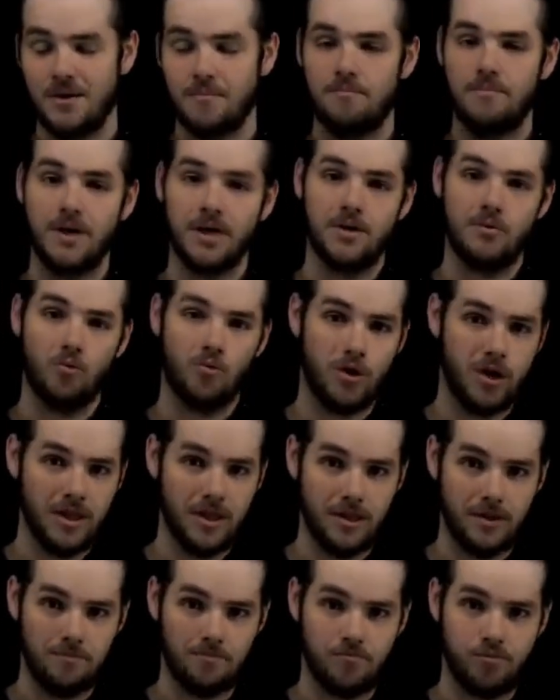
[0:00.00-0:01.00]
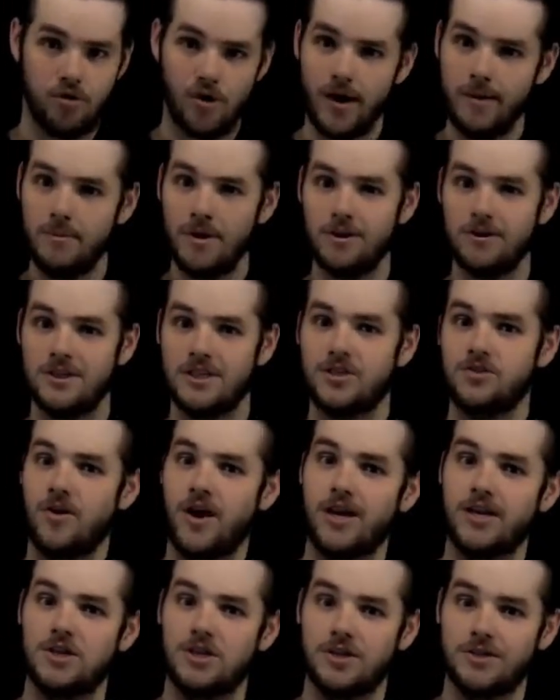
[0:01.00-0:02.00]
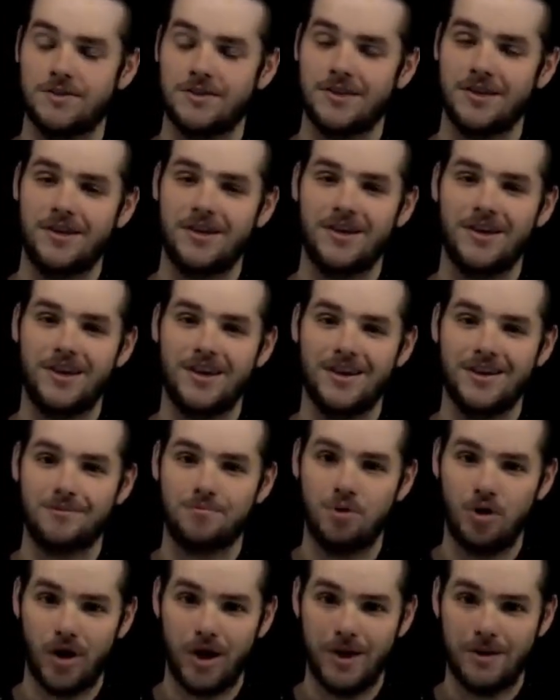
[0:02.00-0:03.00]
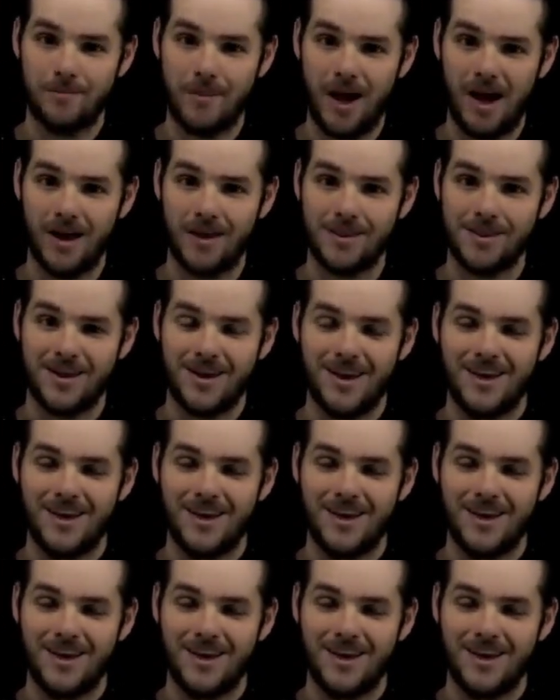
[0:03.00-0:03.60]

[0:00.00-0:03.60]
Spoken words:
But one of the primary strategies in applied math